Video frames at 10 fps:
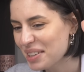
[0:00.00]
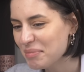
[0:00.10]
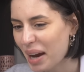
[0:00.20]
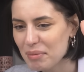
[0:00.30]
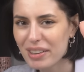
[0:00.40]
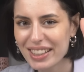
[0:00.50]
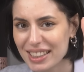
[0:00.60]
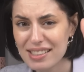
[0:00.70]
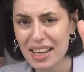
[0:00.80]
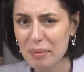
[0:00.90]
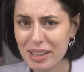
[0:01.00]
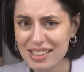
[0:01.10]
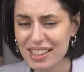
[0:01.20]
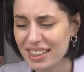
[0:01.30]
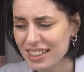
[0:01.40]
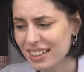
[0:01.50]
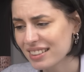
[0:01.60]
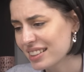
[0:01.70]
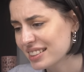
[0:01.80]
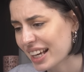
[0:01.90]
Remembering this
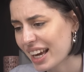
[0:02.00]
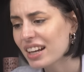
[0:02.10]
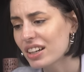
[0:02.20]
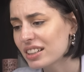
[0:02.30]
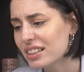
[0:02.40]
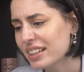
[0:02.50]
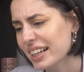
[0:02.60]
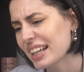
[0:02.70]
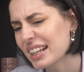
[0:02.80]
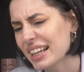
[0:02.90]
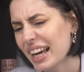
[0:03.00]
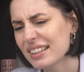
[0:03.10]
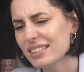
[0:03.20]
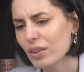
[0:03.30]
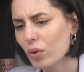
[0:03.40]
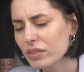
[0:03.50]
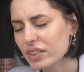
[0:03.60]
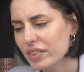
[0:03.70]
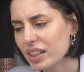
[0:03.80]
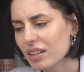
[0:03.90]
MACD indicator again and again in all of
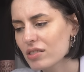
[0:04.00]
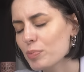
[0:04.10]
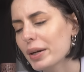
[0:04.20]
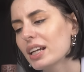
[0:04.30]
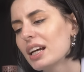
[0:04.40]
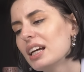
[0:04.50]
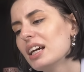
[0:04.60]
the videos, but